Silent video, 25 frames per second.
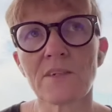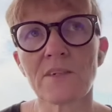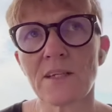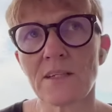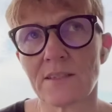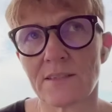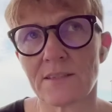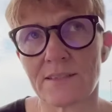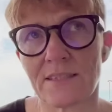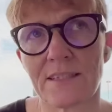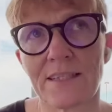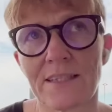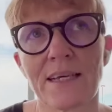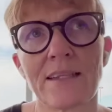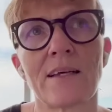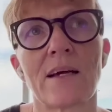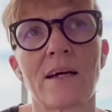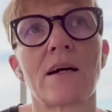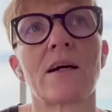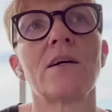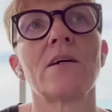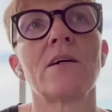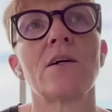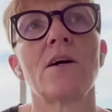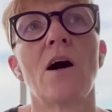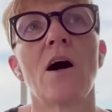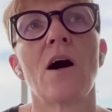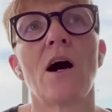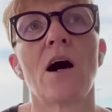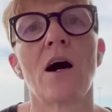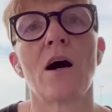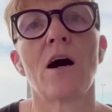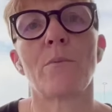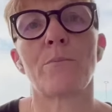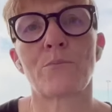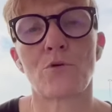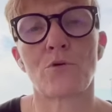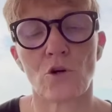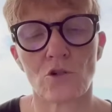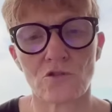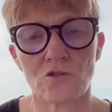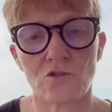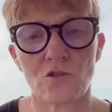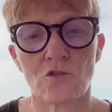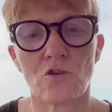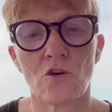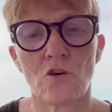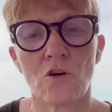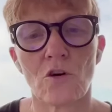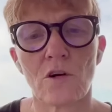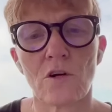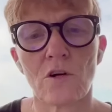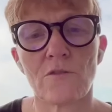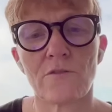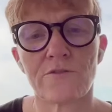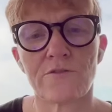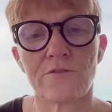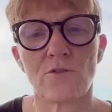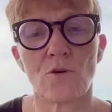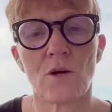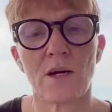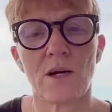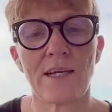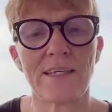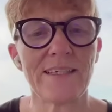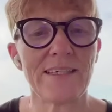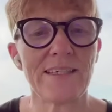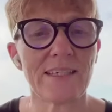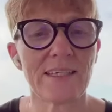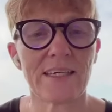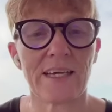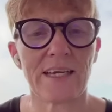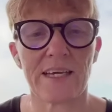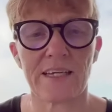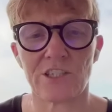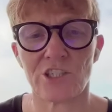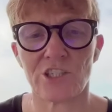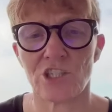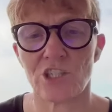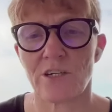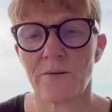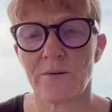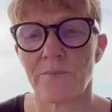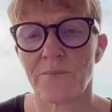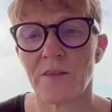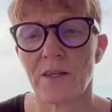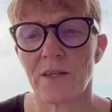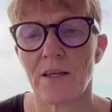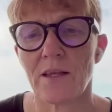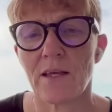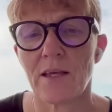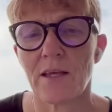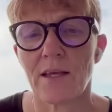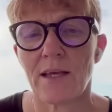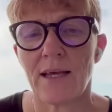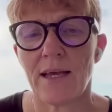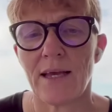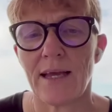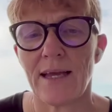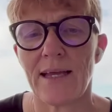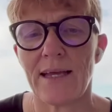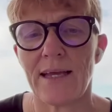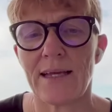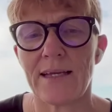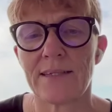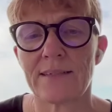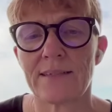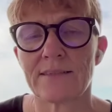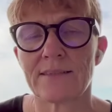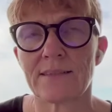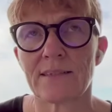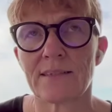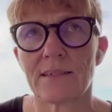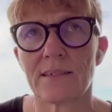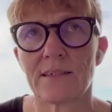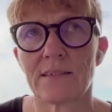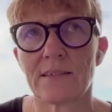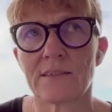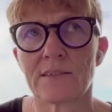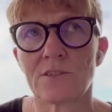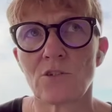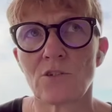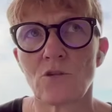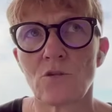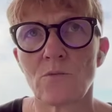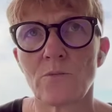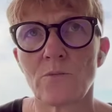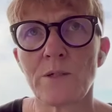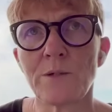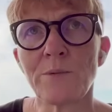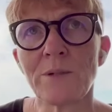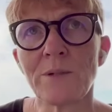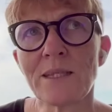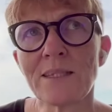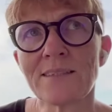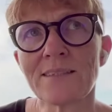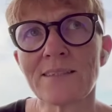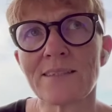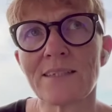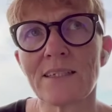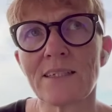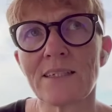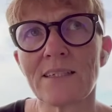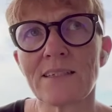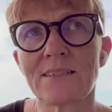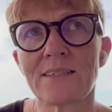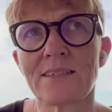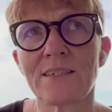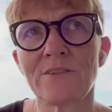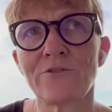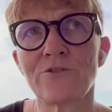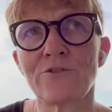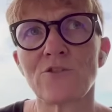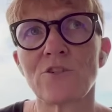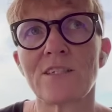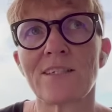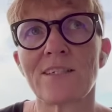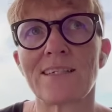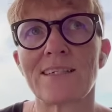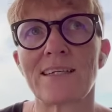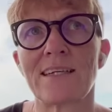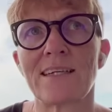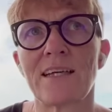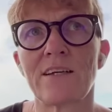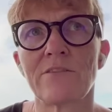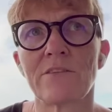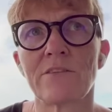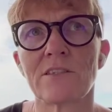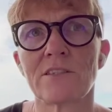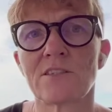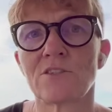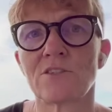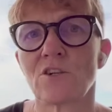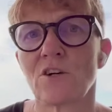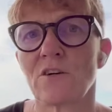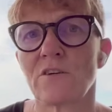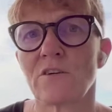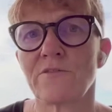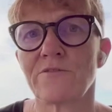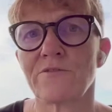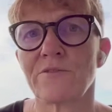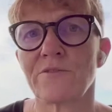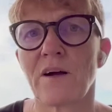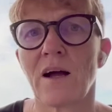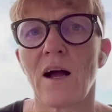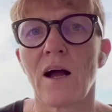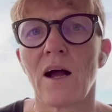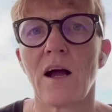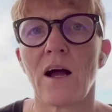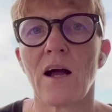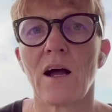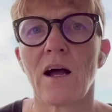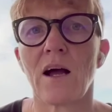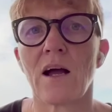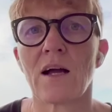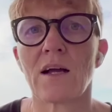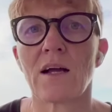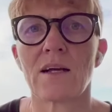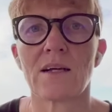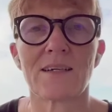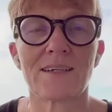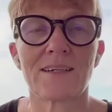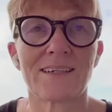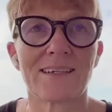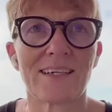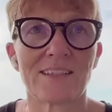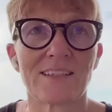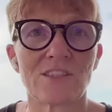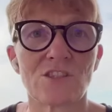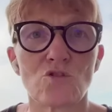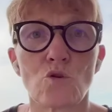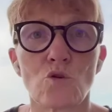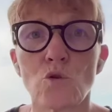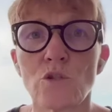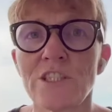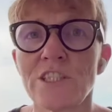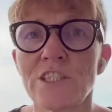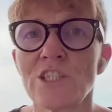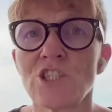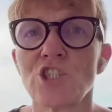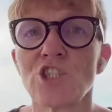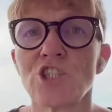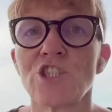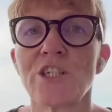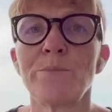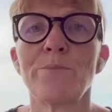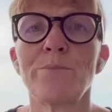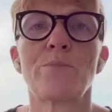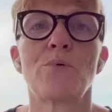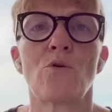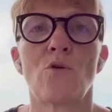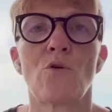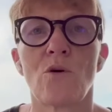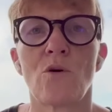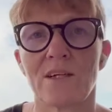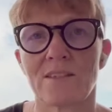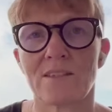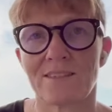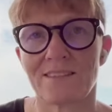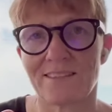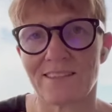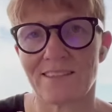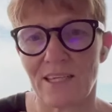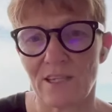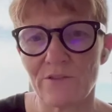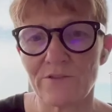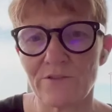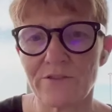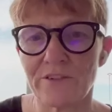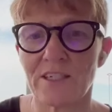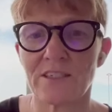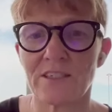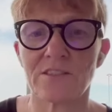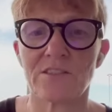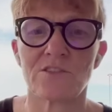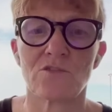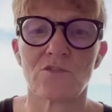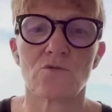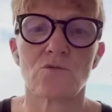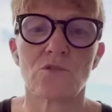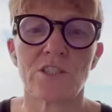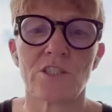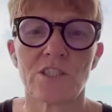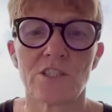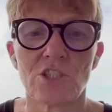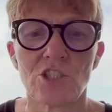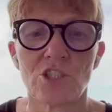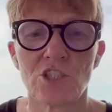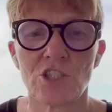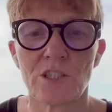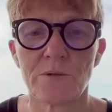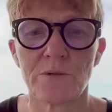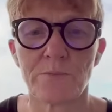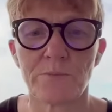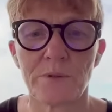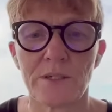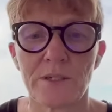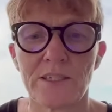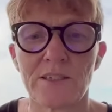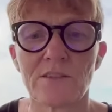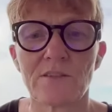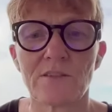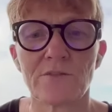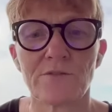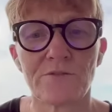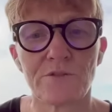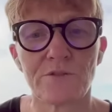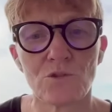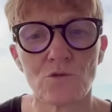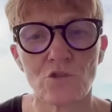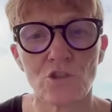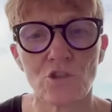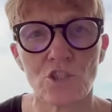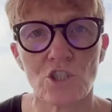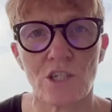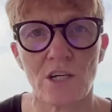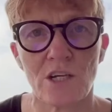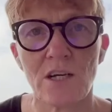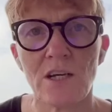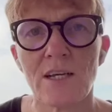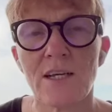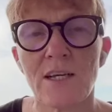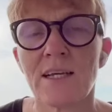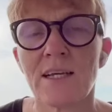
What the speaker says: It's another protocol for eCash. And so we will see different levels of custodianship or self-custodianship in the future,